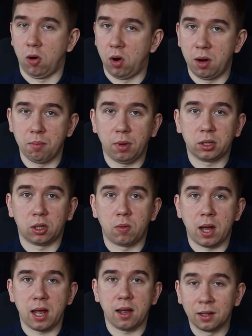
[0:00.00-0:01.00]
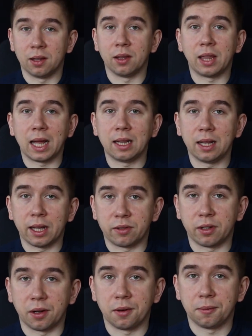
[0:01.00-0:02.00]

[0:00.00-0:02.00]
or a motorway, then listen.